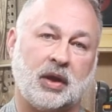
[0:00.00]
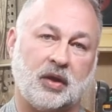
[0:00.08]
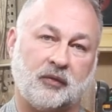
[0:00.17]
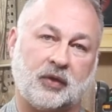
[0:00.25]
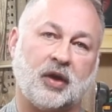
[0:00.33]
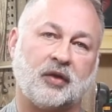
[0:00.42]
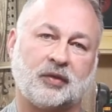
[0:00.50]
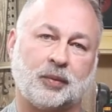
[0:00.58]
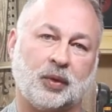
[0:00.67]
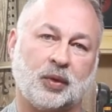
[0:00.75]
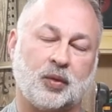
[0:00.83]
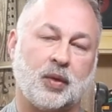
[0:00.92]
If a
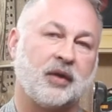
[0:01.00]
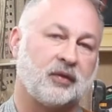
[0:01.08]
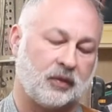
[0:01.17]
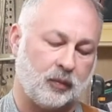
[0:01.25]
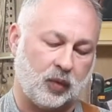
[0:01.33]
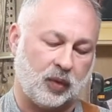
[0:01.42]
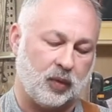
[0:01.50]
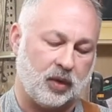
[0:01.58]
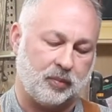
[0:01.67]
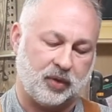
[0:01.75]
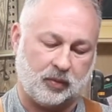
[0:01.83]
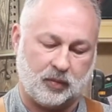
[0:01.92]
customer requests them, we will
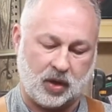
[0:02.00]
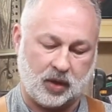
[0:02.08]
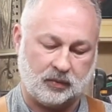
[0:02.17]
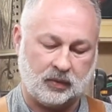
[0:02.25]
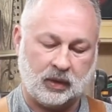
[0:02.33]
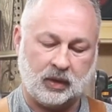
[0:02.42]
put them on,